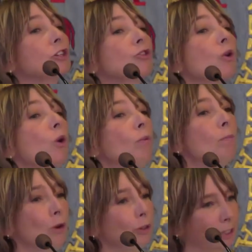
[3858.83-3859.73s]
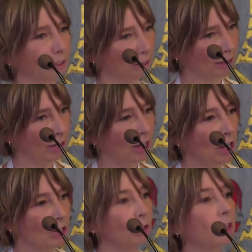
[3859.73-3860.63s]
as a role model.
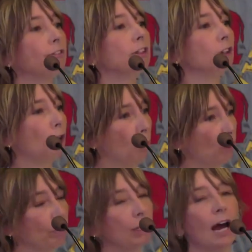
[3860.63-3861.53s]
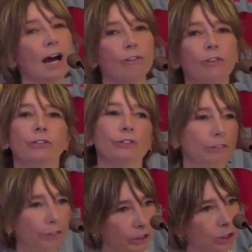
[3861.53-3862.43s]
So even though we will have
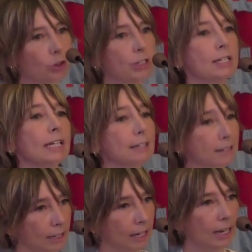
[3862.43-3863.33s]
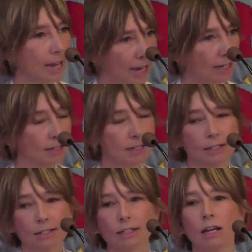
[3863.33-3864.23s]
50 or 60
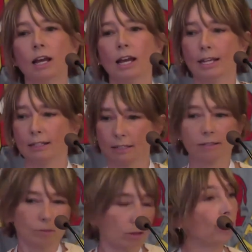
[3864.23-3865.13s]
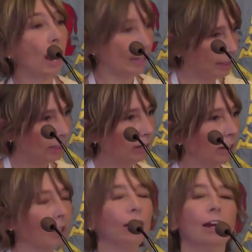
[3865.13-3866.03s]
alliances
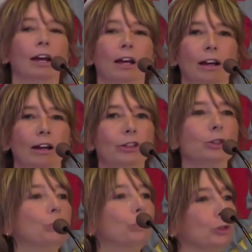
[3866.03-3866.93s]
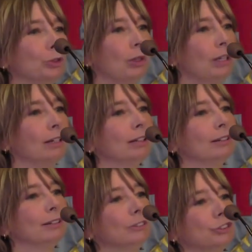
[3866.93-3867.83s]
running, you will
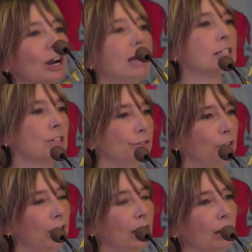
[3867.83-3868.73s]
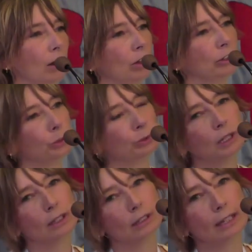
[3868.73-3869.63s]
transfer, or you
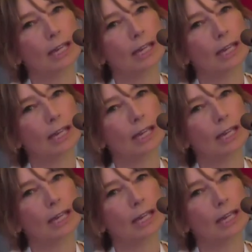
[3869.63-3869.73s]
will